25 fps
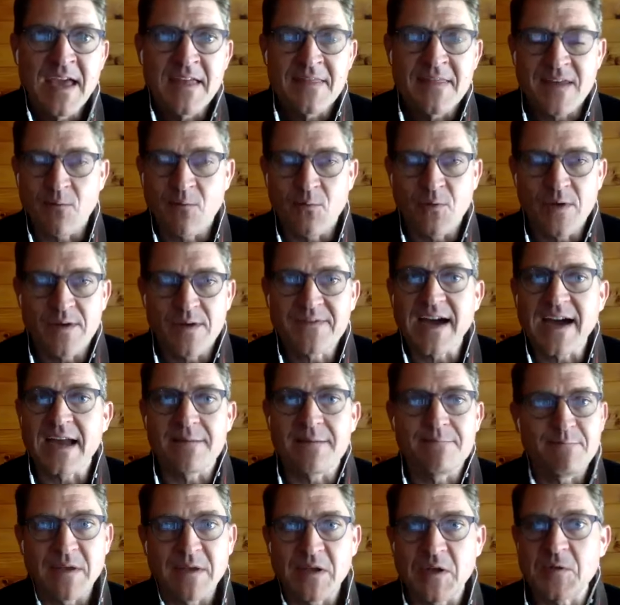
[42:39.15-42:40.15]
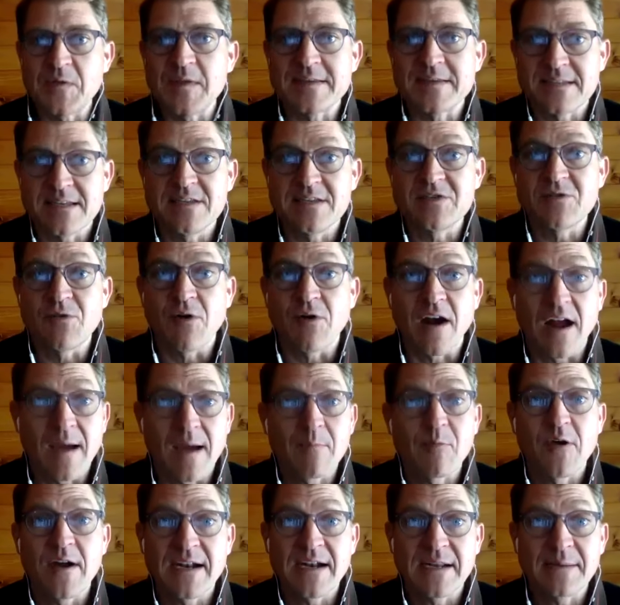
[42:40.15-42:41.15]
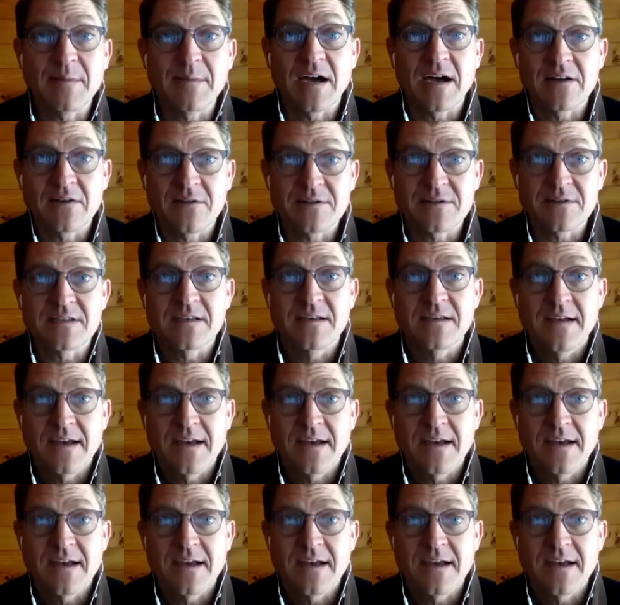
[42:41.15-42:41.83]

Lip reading: That we've got to build this into our operating models